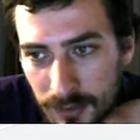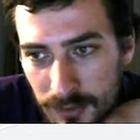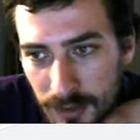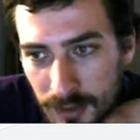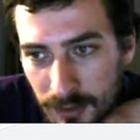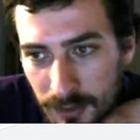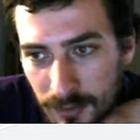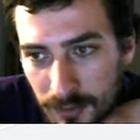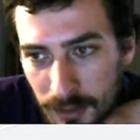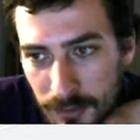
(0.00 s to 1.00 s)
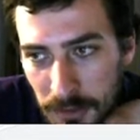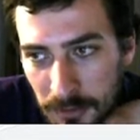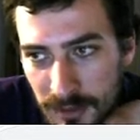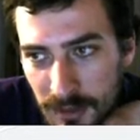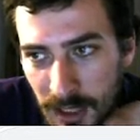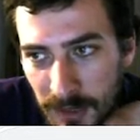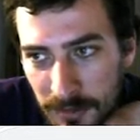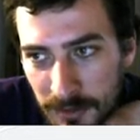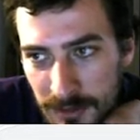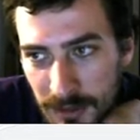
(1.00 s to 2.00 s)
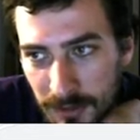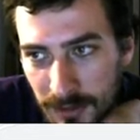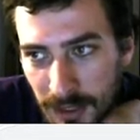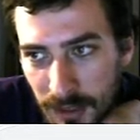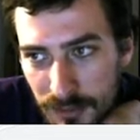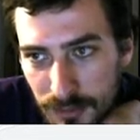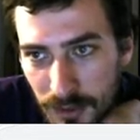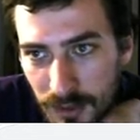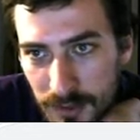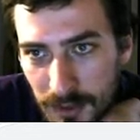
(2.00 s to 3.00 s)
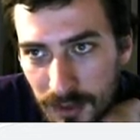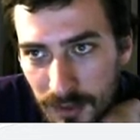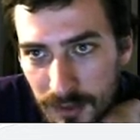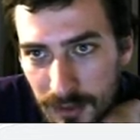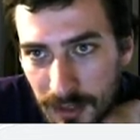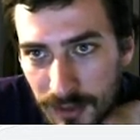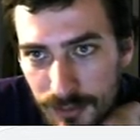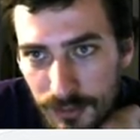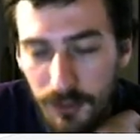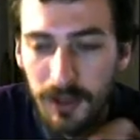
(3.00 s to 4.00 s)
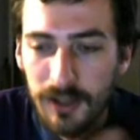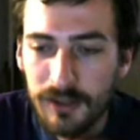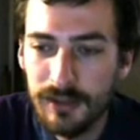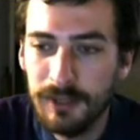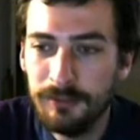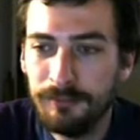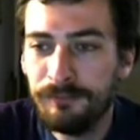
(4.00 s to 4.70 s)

just kind of like upstream of this confluence here with Adams Brook, so I can look at the Ayers Brook watershed.